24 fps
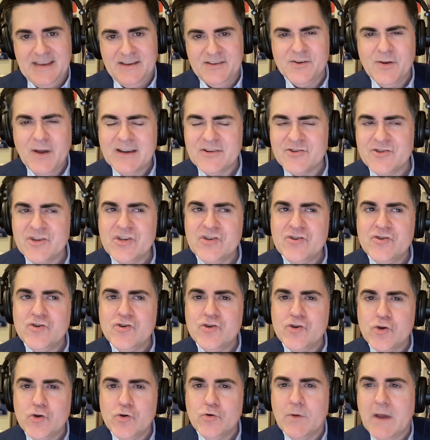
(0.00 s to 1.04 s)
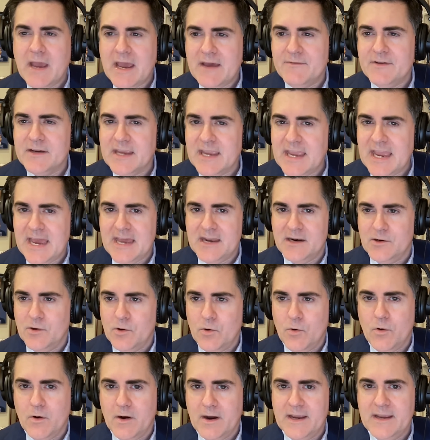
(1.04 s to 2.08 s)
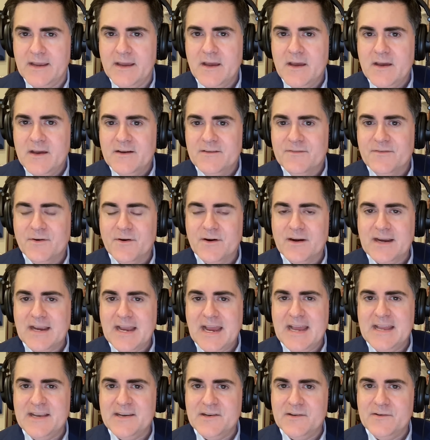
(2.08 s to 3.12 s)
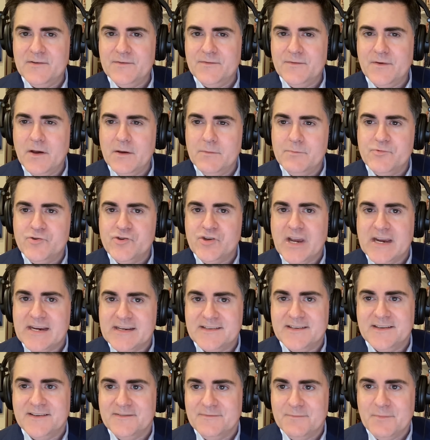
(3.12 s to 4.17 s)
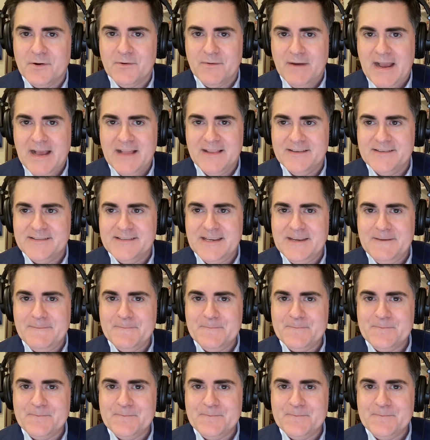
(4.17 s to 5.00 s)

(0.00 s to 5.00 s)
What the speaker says: You actually do have a category for a kind of objective morality.